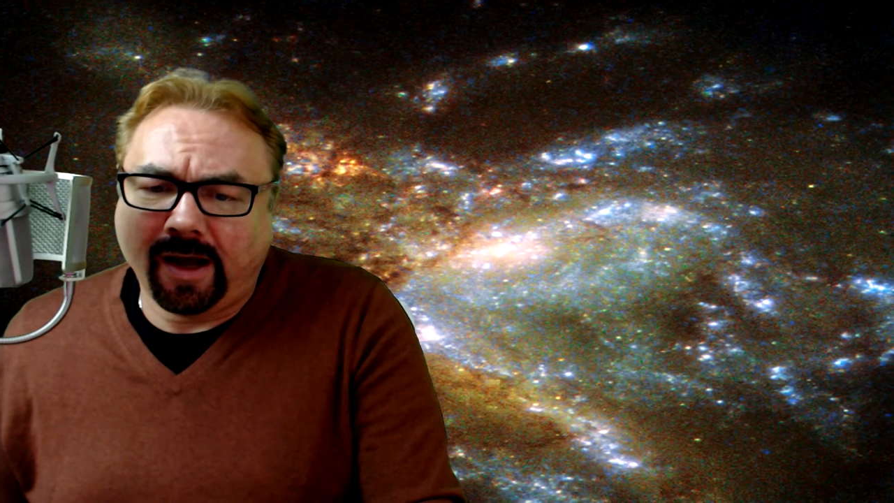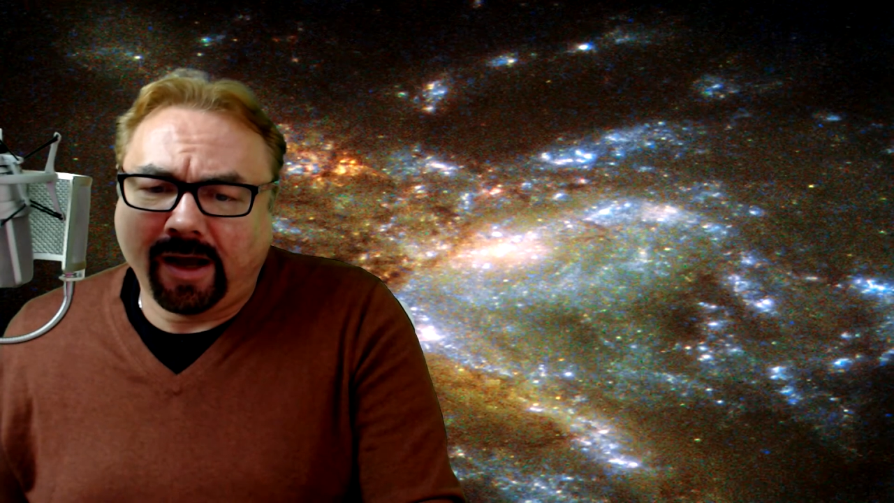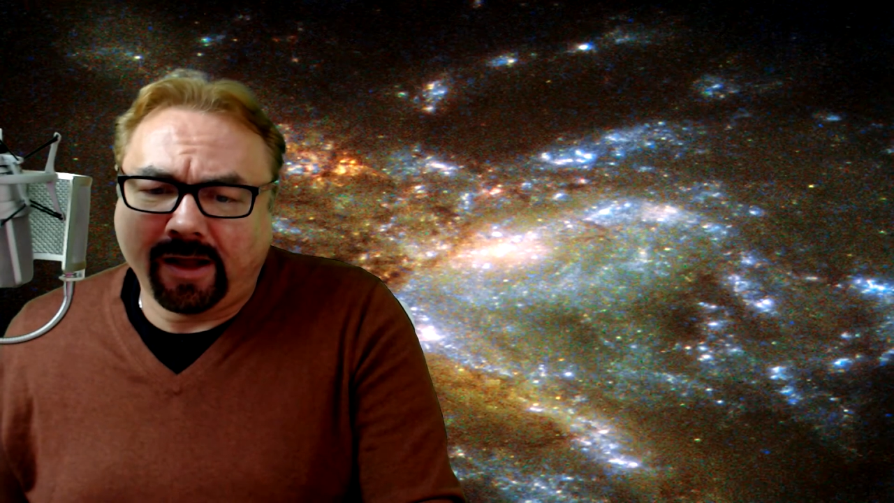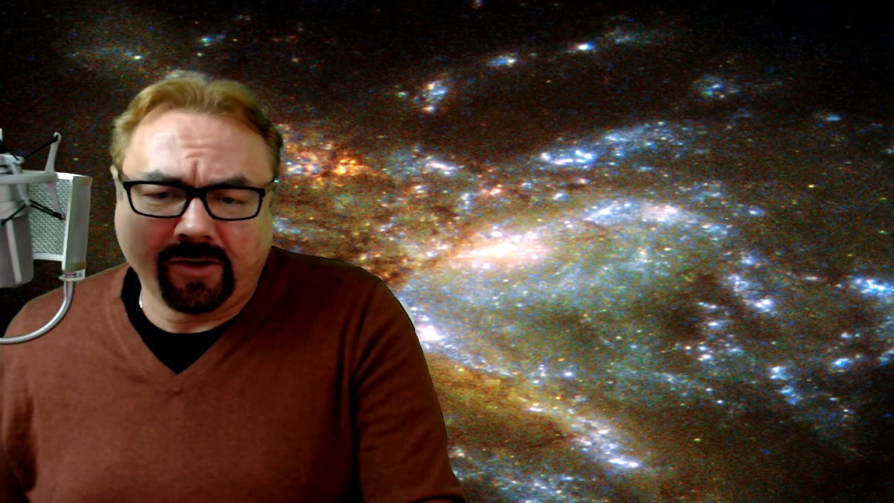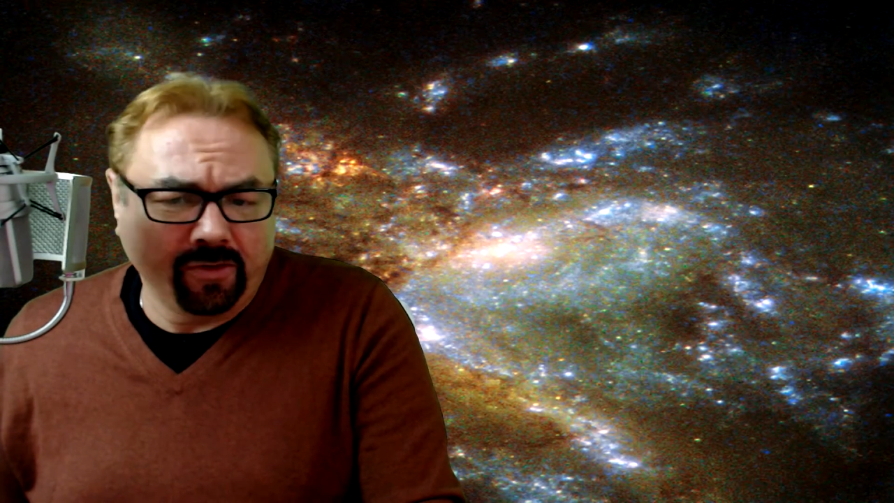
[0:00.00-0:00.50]

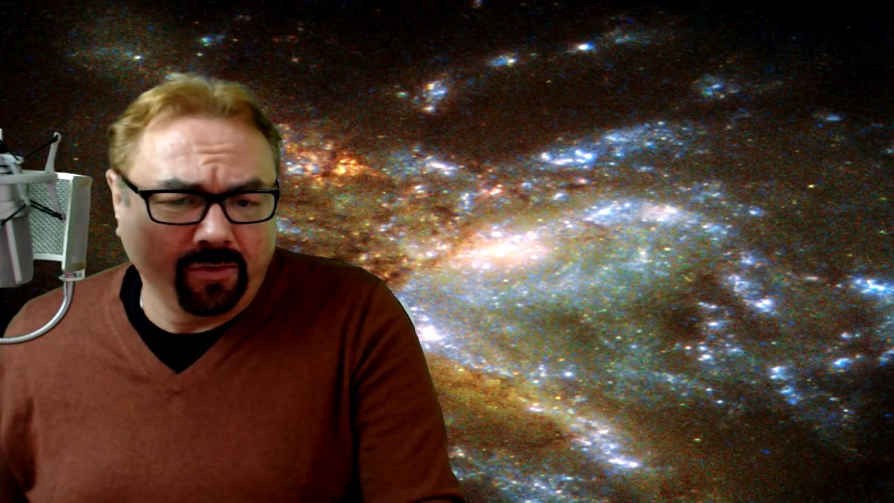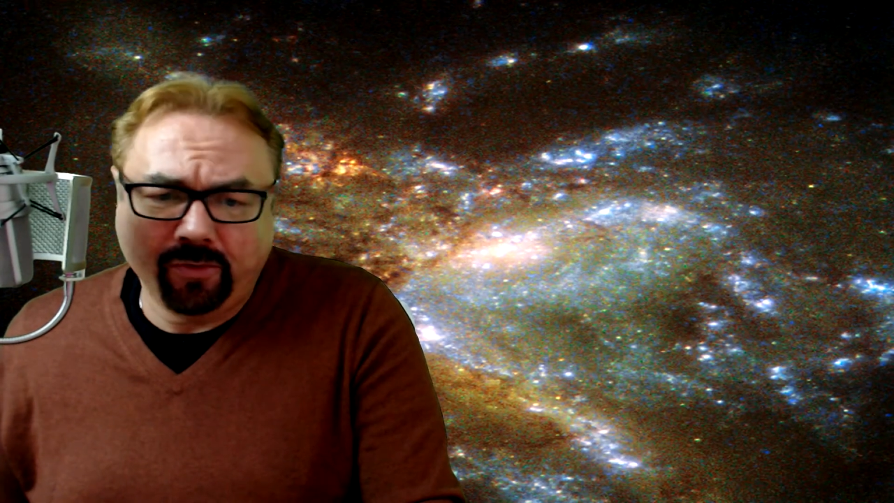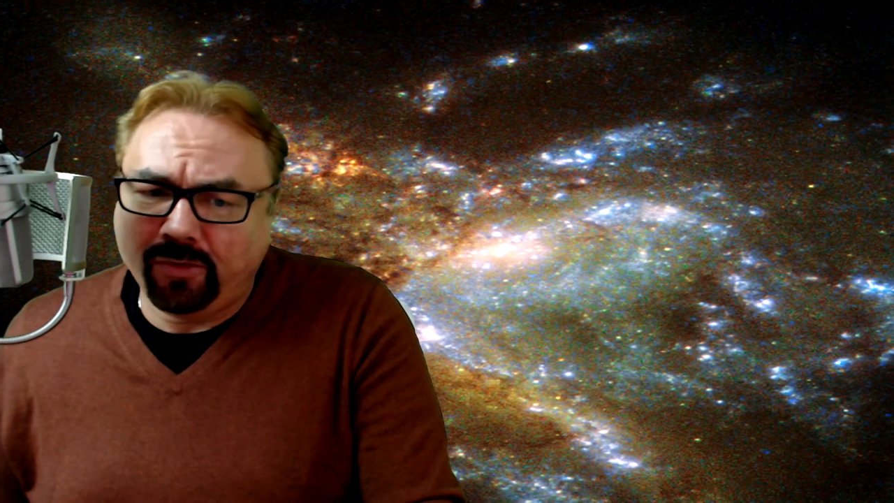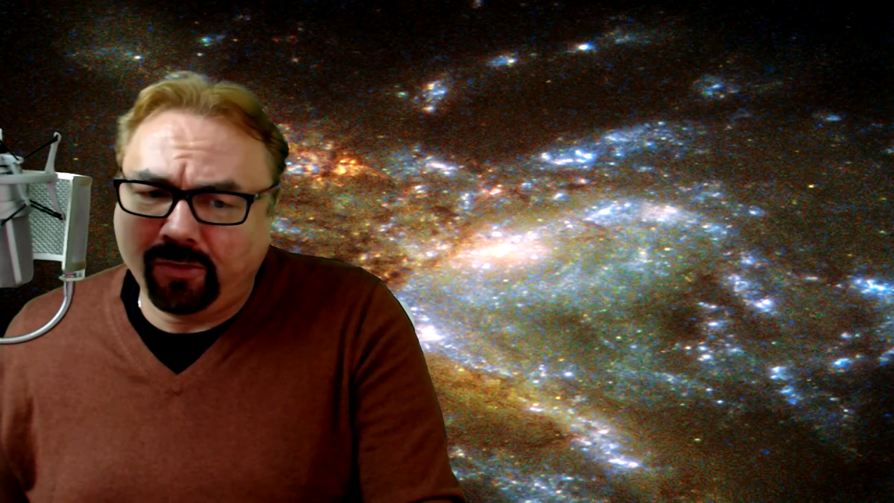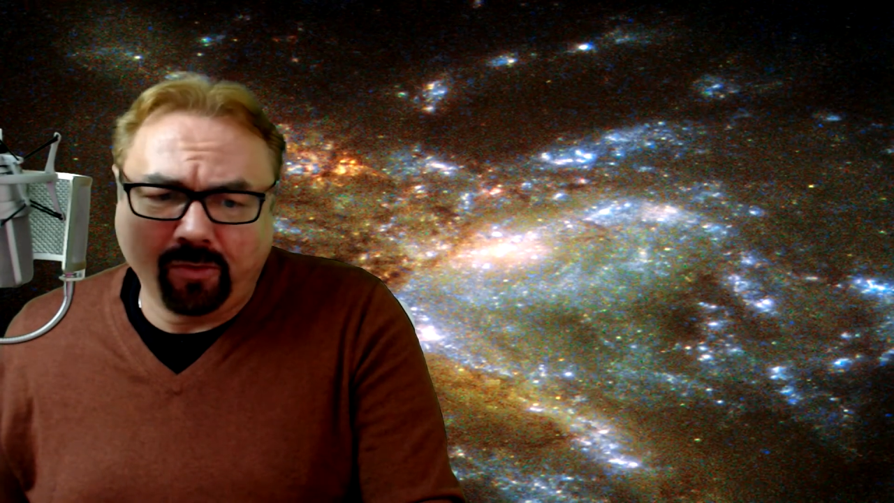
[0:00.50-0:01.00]
Due
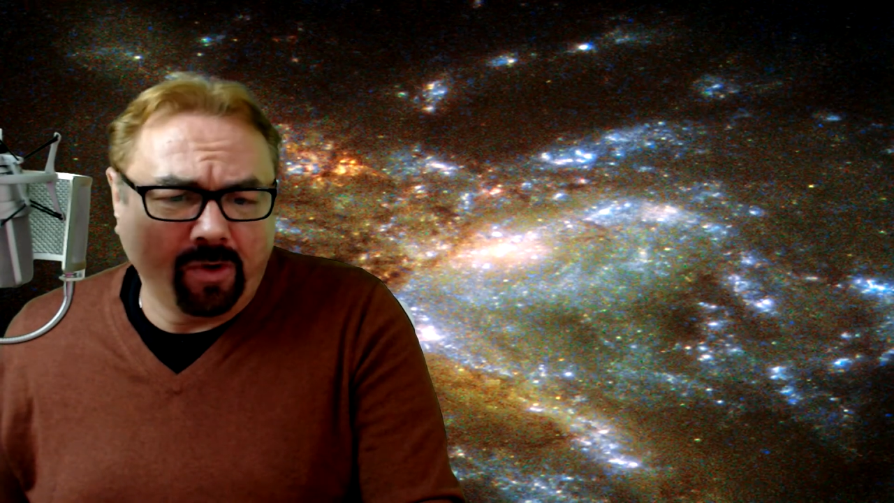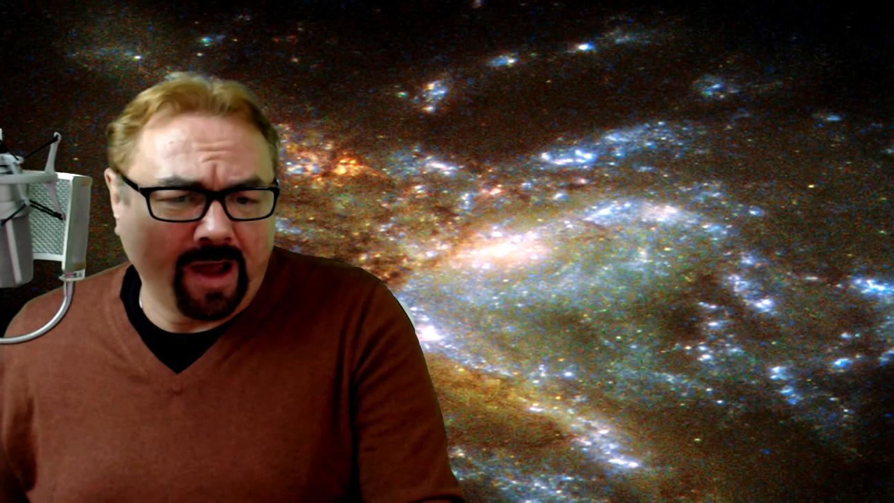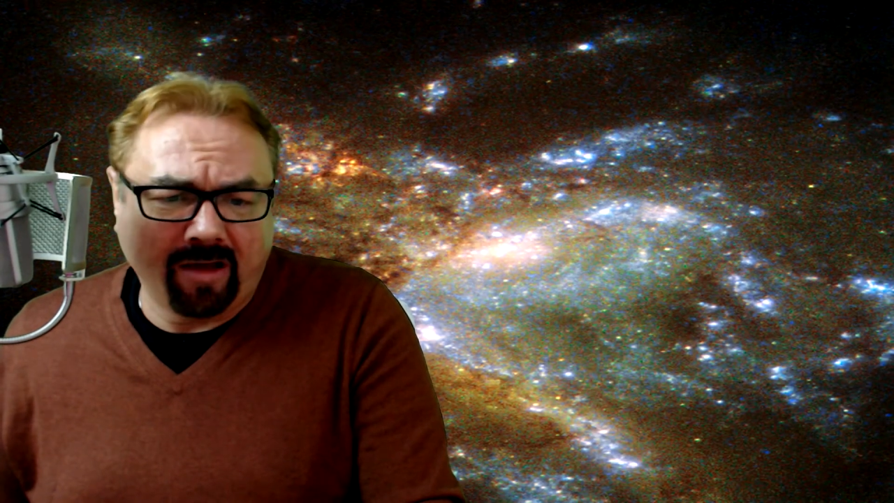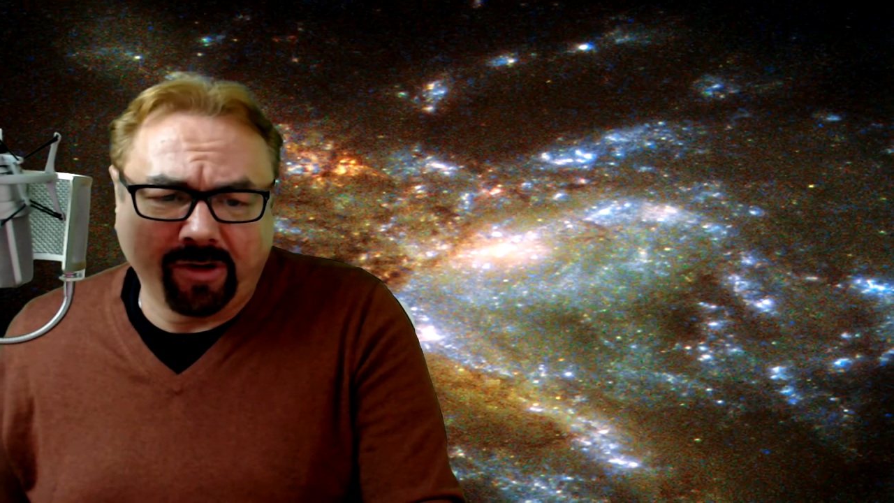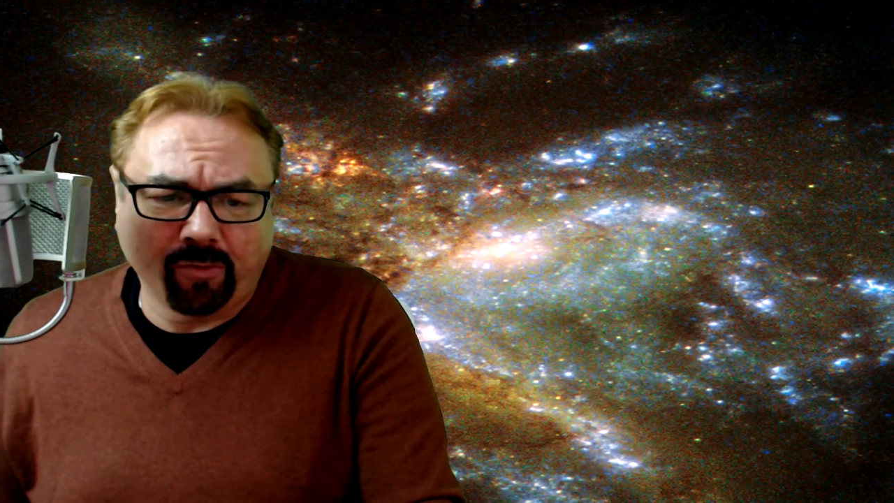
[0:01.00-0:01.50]
to
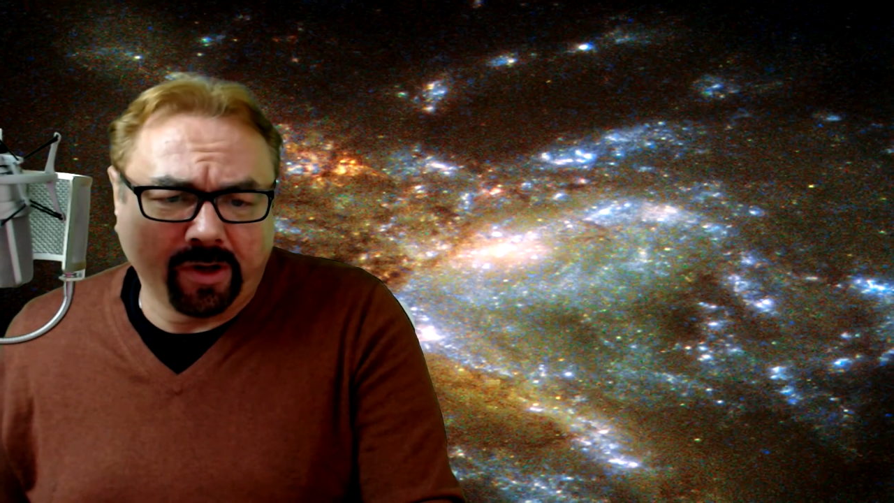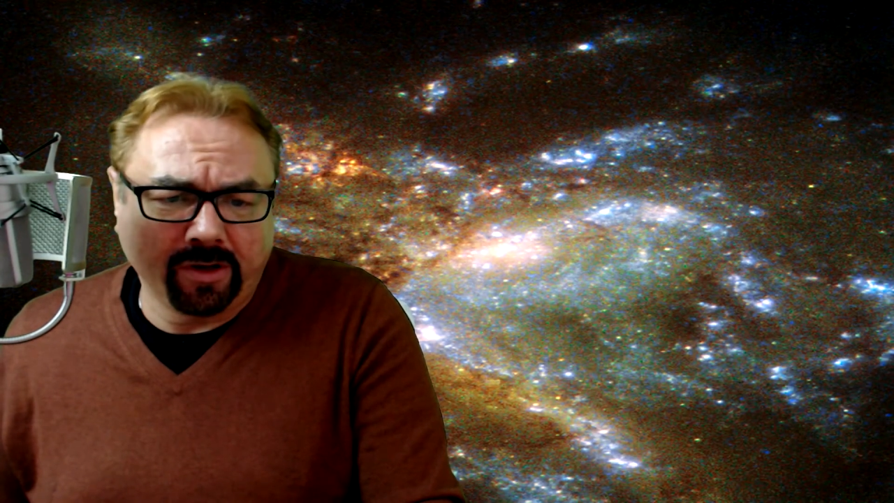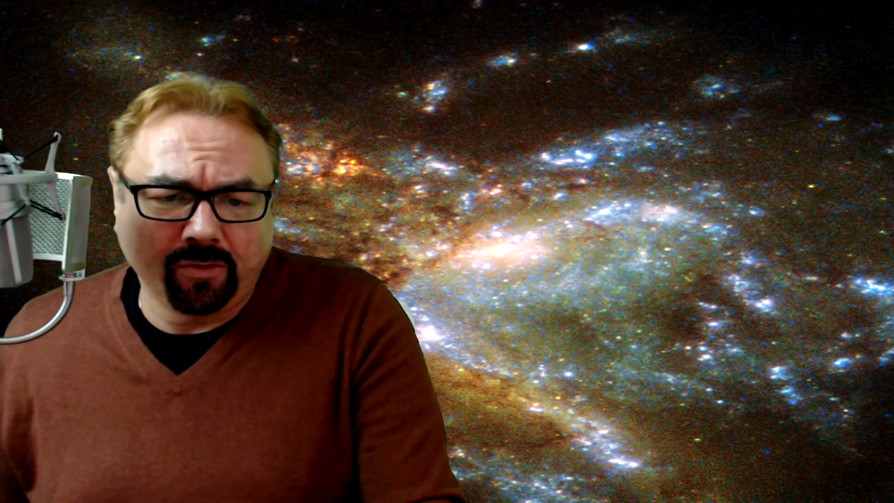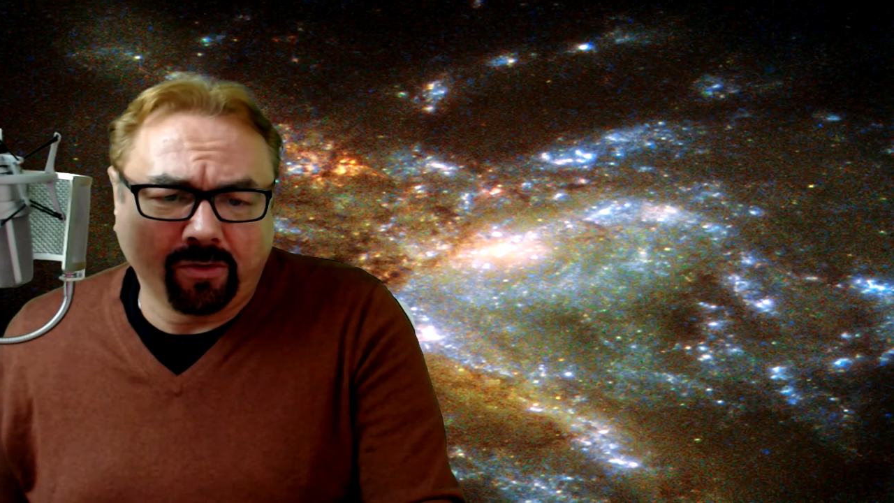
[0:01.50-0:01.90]
having run into